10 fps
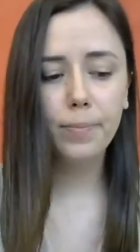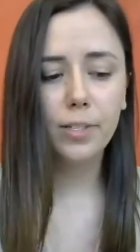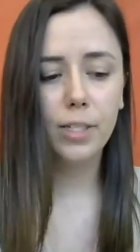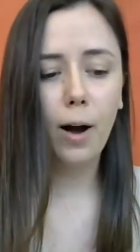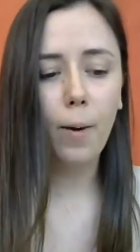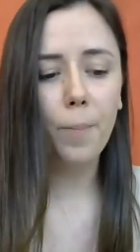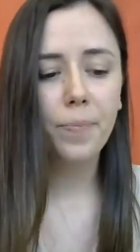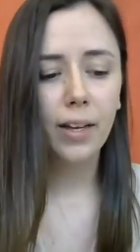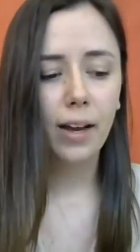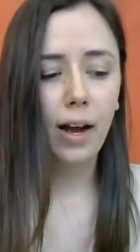So
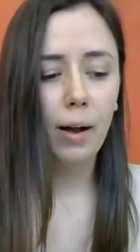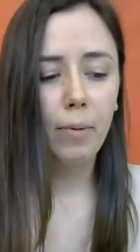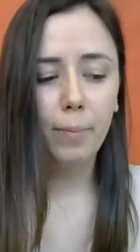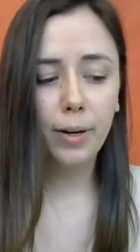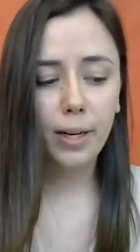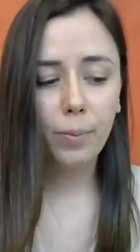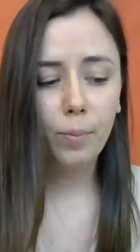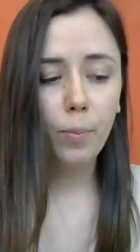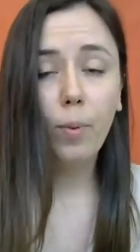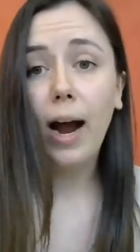a pretty
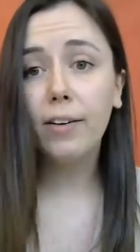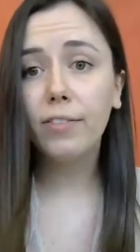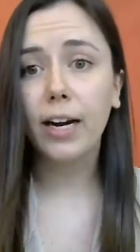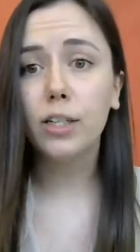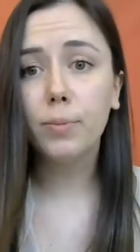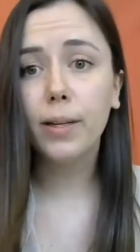wide range,